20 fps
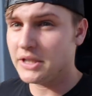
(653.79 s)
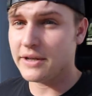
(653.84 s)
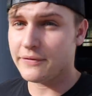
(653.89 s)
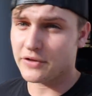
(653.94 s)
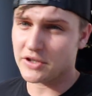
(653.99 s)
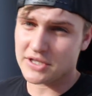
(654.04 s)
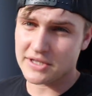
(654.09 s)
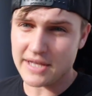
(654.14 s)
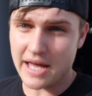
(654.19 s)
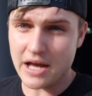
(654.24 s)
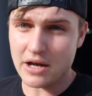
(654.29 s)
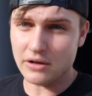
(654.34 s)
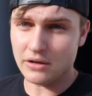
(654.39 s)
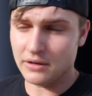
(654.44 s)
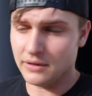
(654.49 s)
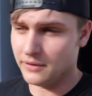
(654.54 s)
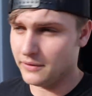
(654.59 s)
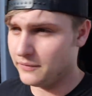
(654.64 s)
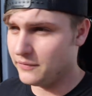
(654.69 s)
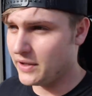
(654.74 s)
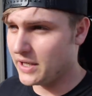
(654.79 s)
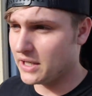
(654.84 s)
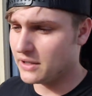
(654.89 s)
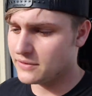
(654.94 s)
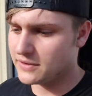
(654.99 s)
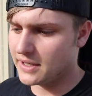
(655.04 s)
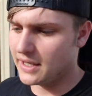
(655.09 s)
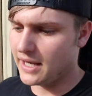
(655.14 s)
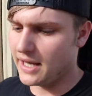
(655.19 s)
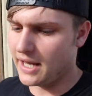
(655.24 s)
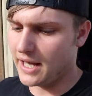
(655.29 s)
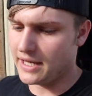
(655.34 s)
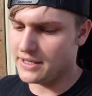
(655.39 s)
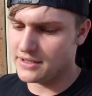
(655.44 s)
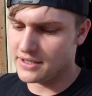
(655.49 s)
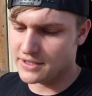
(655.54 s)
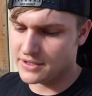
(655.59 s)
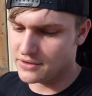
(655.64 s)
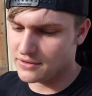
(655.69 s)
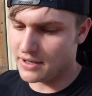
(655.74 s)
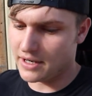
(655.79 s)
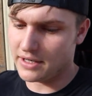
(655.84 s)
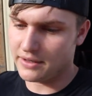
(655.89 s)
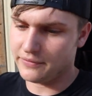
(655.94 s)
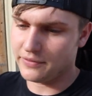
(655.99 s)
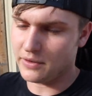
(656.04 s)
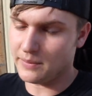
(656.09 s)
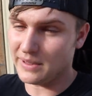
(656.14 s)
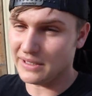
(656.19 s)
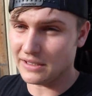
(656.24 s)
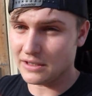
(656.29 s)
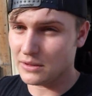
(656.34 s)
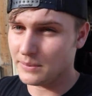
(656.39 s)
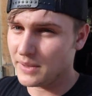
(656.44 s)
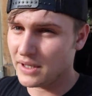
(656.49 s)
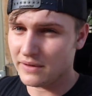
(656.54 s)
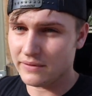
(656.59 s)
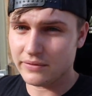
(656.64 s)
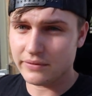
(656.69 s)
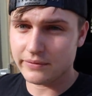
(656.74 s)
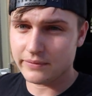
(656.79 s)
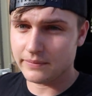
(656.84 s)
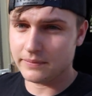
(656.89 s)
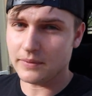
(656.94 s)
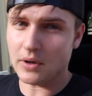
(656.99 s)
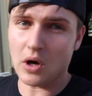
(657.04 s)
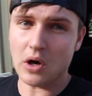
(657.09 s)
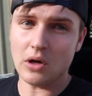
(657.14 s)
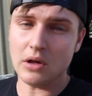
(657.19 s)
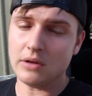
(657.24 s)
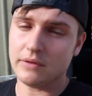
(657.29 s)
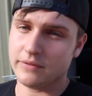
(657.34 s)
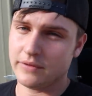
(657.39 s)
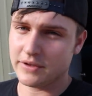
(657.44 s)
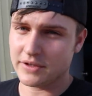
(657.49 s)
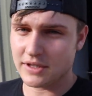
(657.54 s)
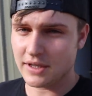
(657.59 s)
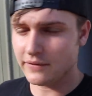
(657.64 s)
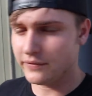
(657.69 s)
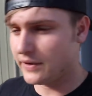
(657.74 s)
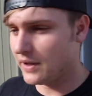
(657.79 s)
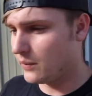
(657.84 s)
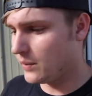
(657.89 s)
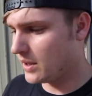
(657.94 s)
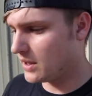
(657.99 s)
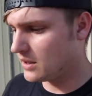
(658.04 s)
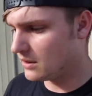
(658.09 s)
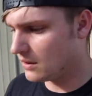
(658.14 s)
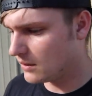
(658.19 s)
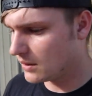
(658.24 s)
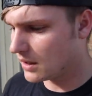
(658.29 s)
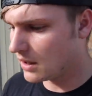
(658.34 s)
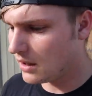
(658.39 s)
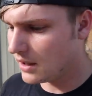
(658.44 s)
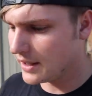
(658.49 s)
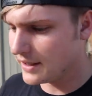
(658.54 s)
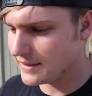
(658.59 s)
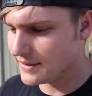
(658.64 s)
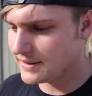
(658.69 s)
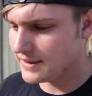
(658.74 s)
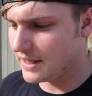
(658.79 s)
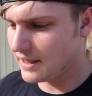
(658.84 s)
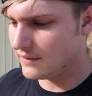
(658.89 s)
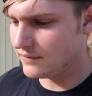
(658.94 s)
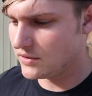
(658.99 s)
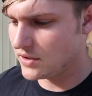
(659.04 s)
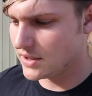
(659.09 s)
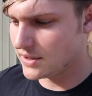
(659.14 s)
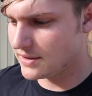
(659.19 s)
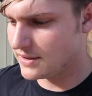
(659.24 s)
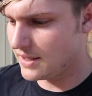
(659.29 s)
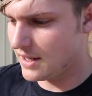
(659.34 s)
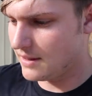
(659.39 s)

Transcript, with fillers: different style video today. I just tried to film a little bit of all of the stuff that we had going on instead of just